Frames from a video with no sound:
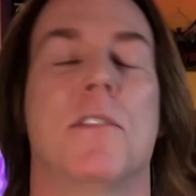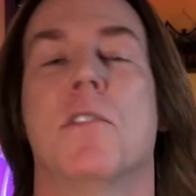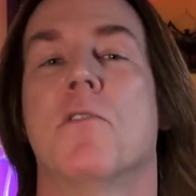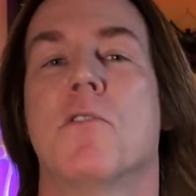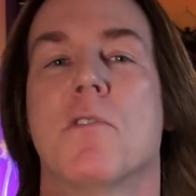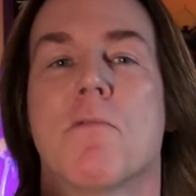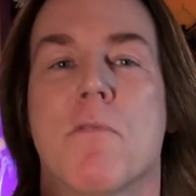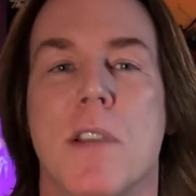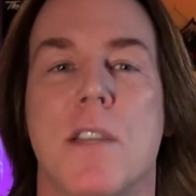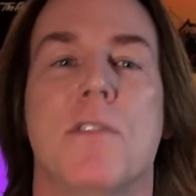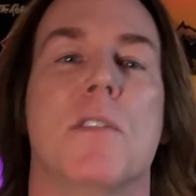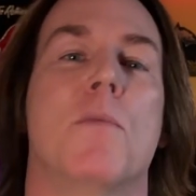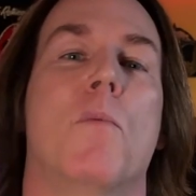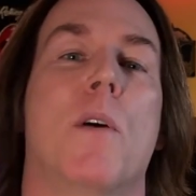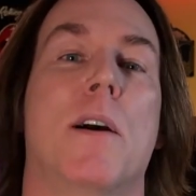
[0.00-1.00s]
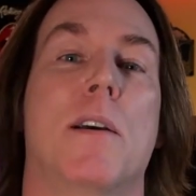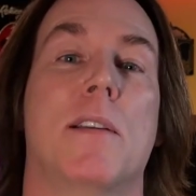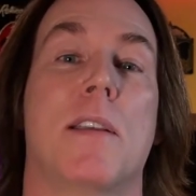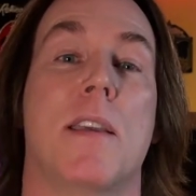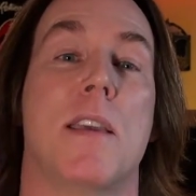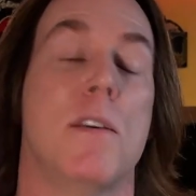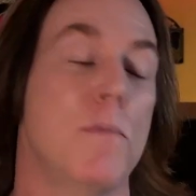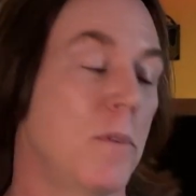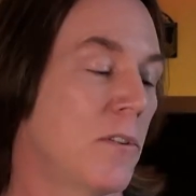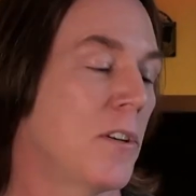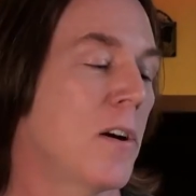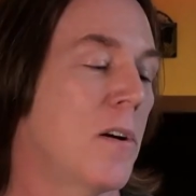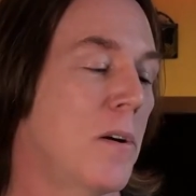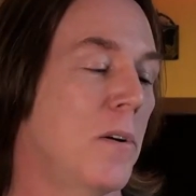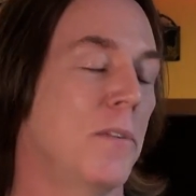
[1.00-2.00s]
There's a reason why he was
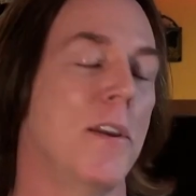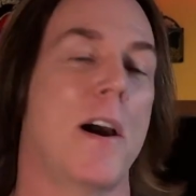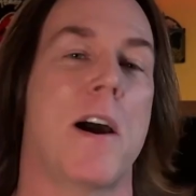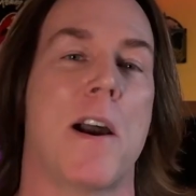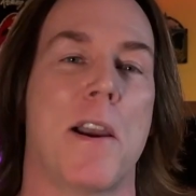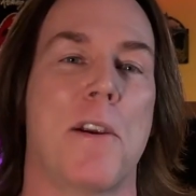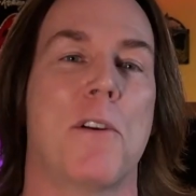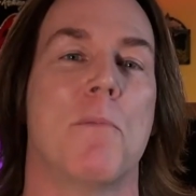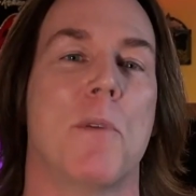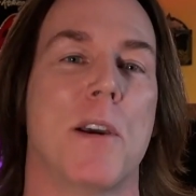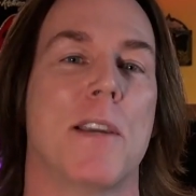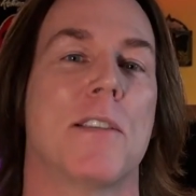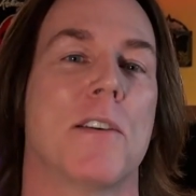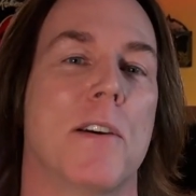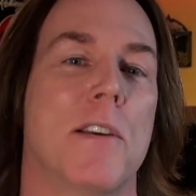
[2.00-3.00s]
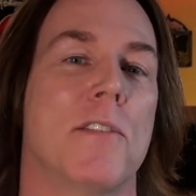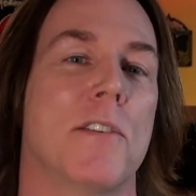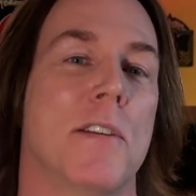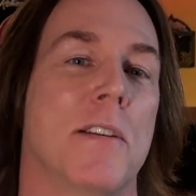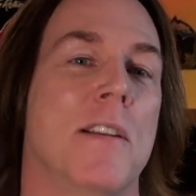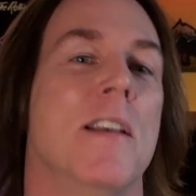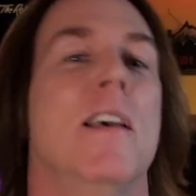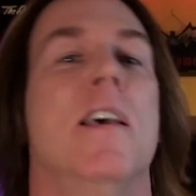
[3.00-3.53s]
called Iron Mike Tyson.